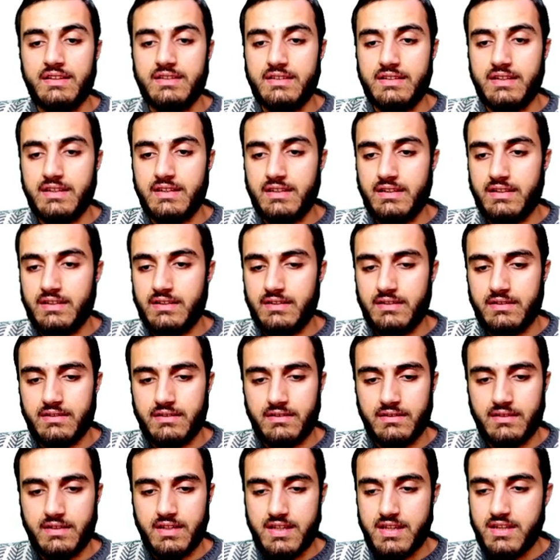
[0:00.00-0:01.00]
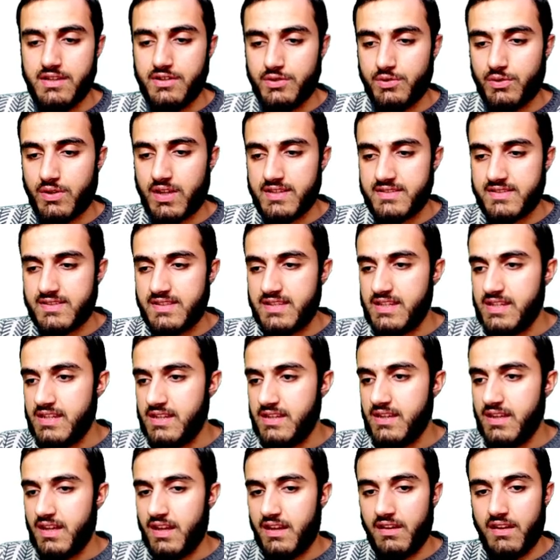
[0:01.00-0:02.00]
And uh, here you can
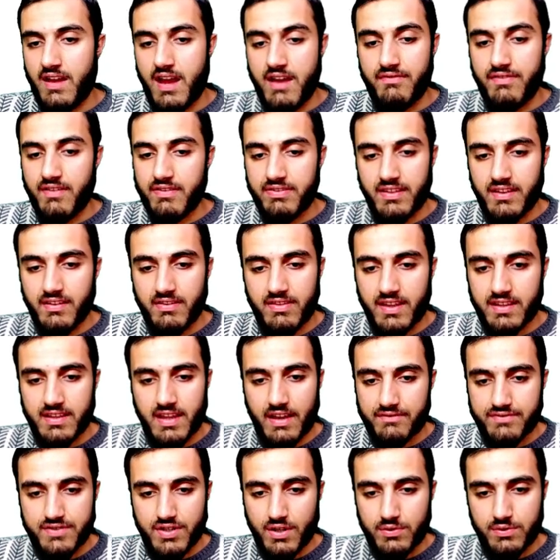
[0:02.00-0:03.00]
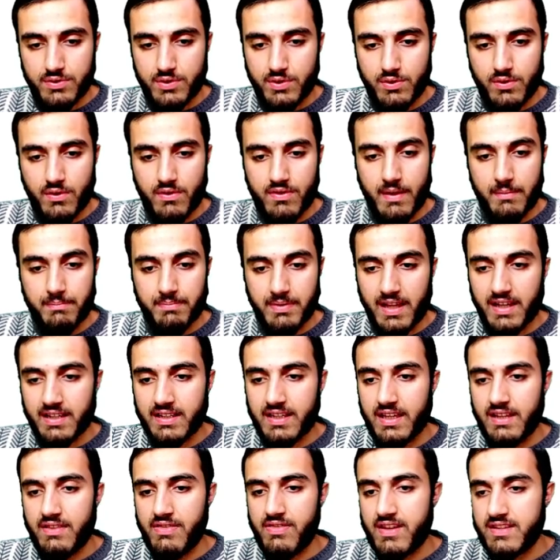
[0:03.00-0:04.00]
see uh, everything that I've showed you, the
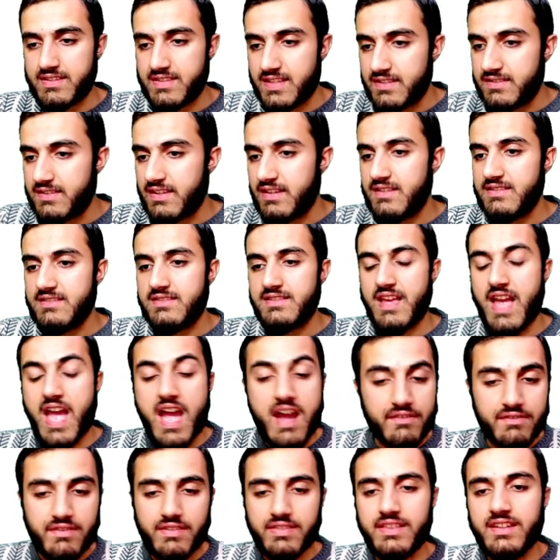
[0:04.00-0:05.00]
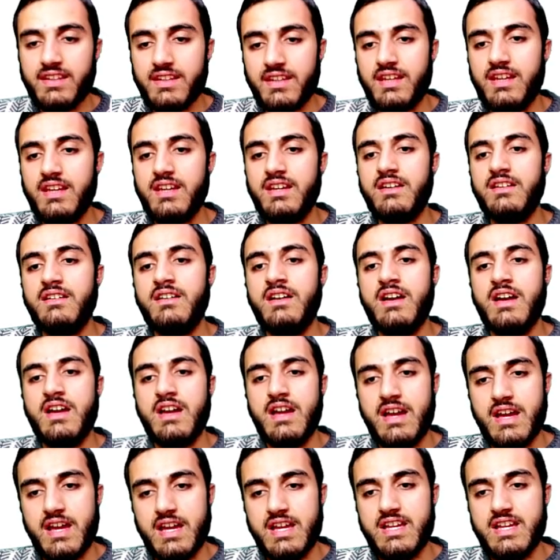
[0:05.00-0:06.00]
plugin, the settings, everything here
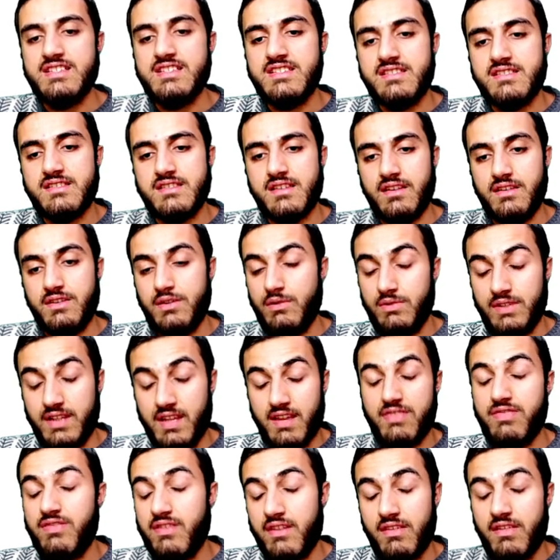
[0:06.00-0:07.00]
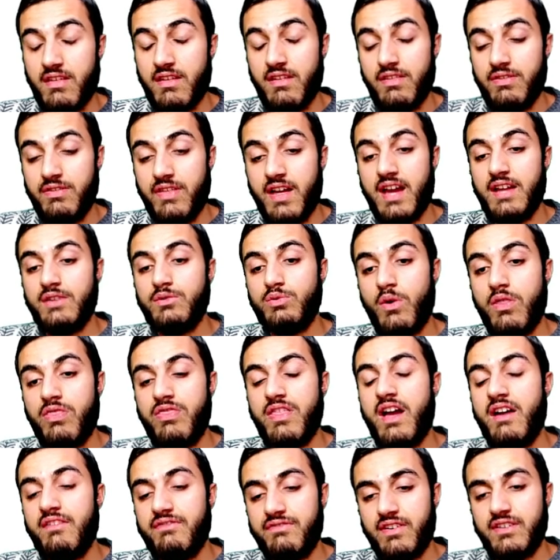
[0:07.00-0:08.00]
is you'll get uh, that
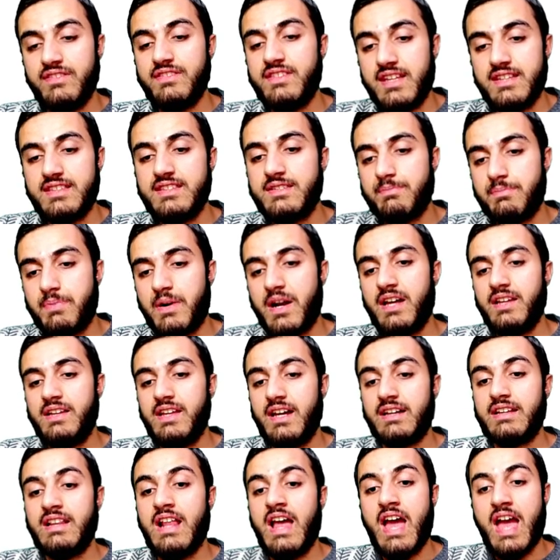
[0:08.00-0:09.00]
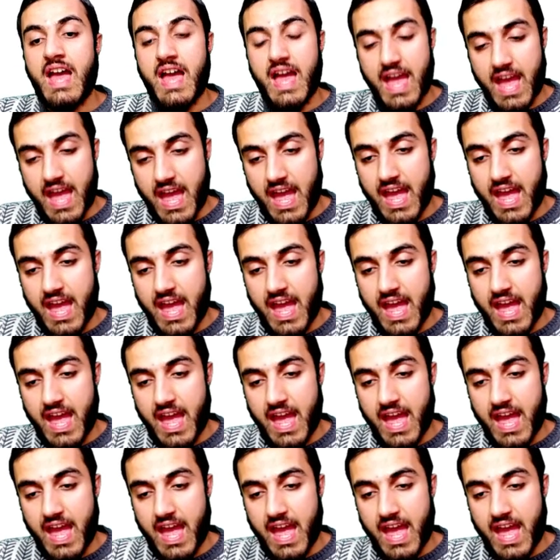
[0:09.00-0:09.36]
with the front-end product.